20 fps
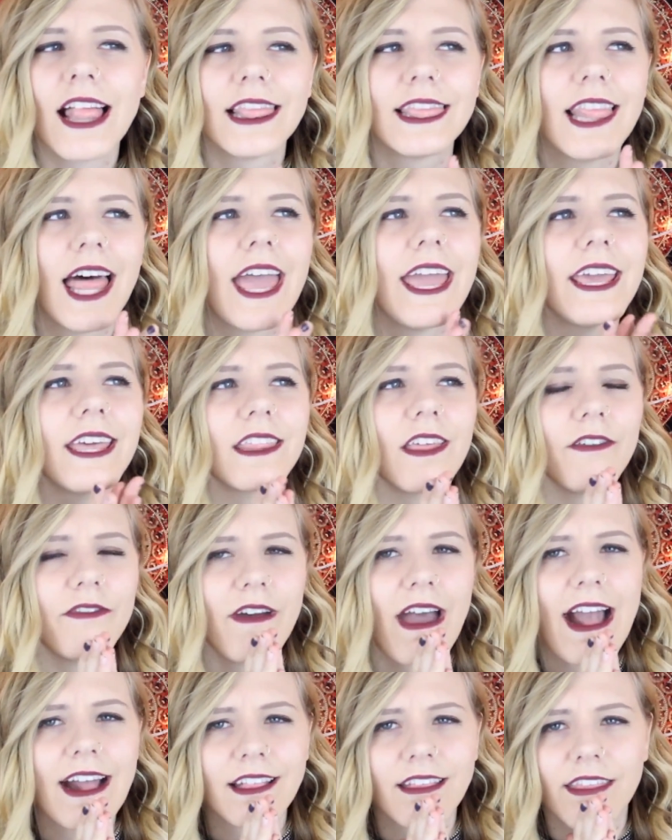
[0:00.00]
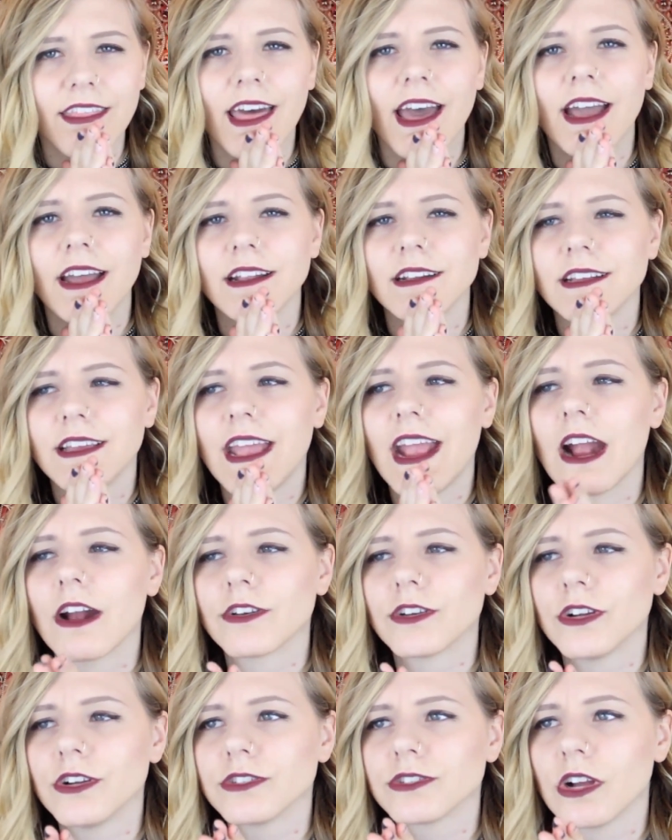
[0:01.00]
Like the fact that
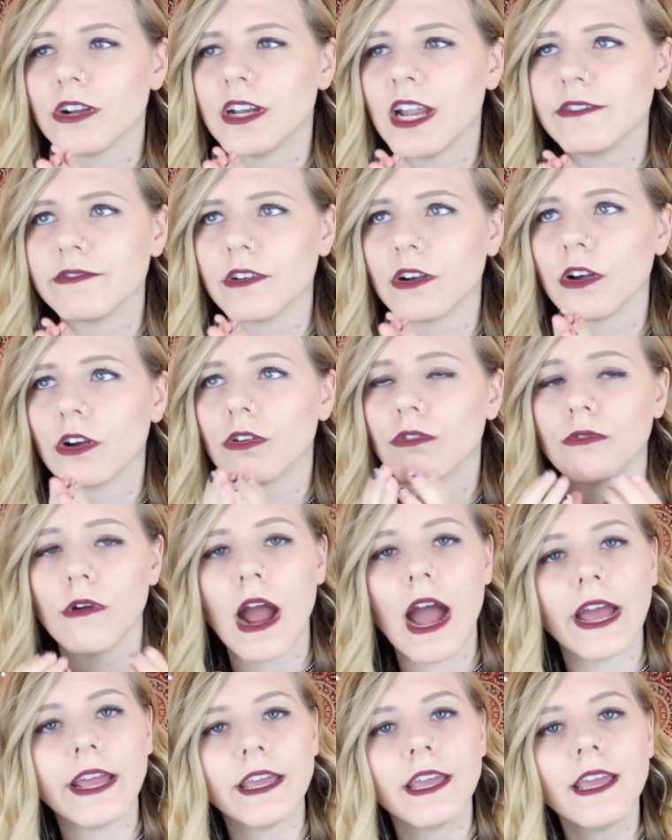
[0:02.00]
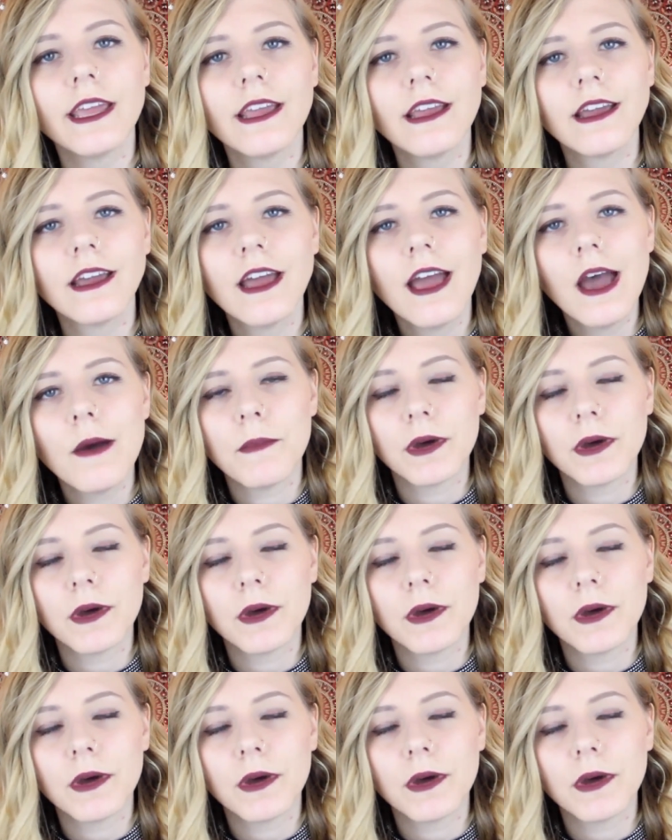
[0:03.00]
characters are never crying,